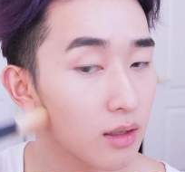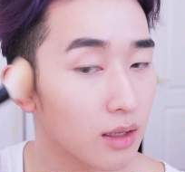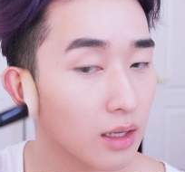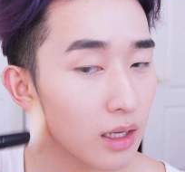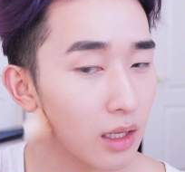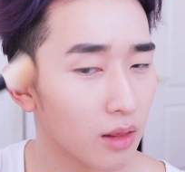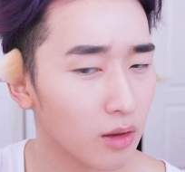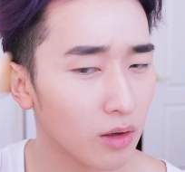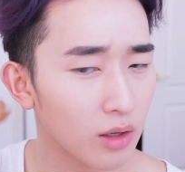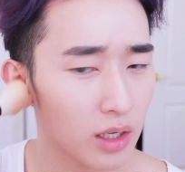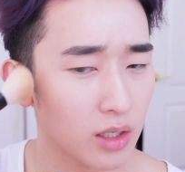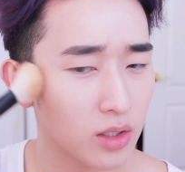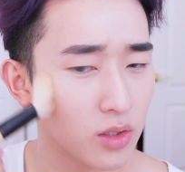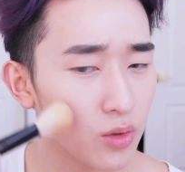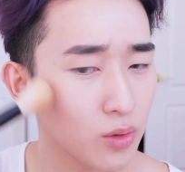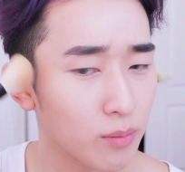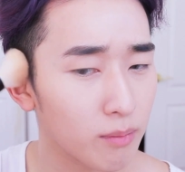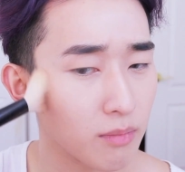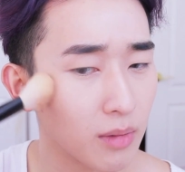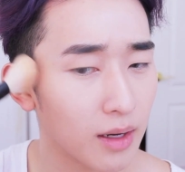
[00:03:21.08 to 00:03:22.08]
it looking
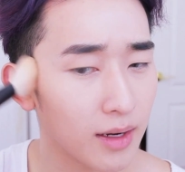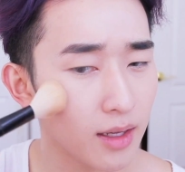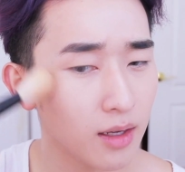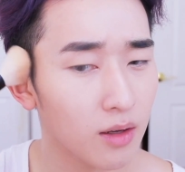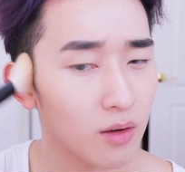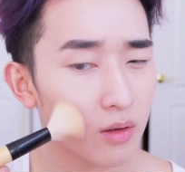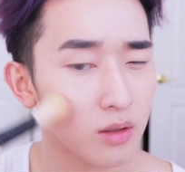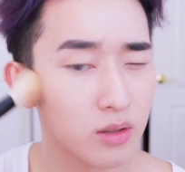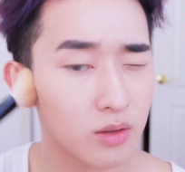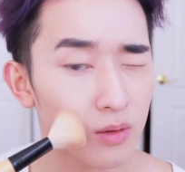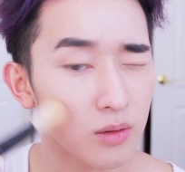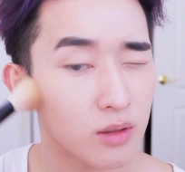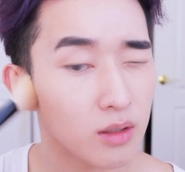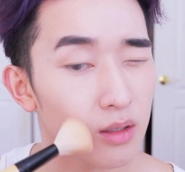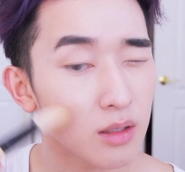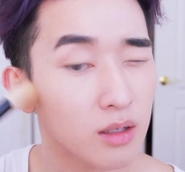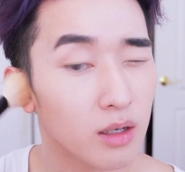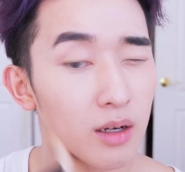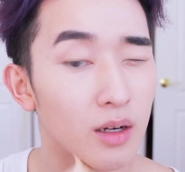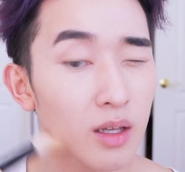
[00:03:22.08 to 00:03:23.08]
too muddy or too
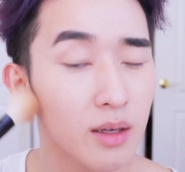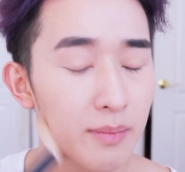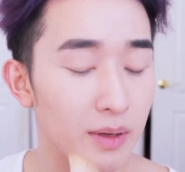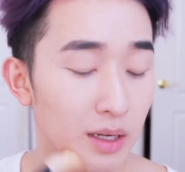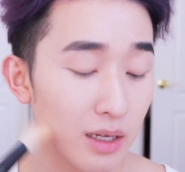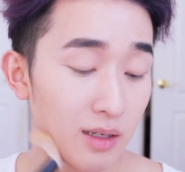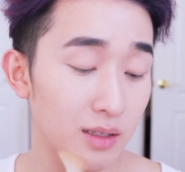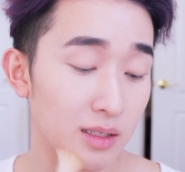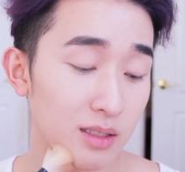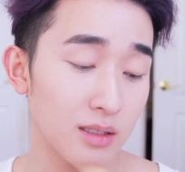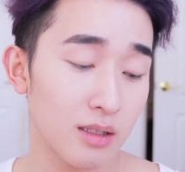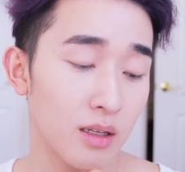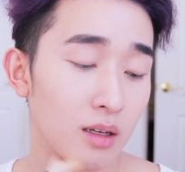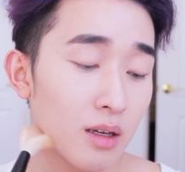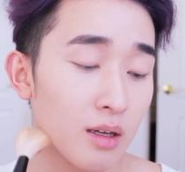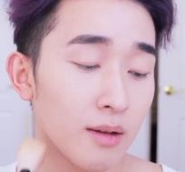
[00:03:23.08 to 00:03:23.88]
dirty because